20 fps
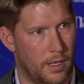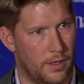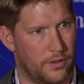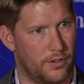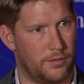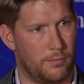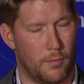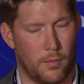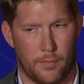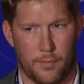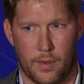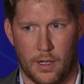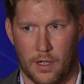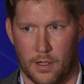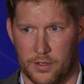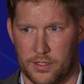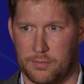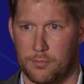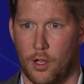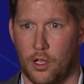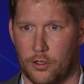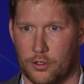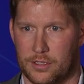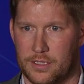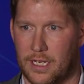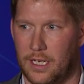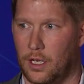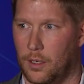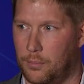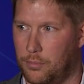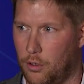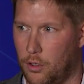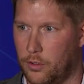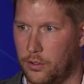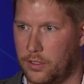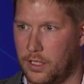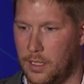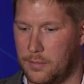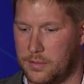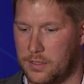smaller scale
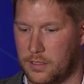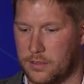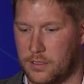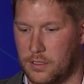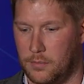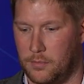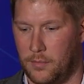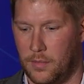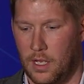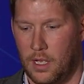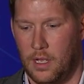prototype system.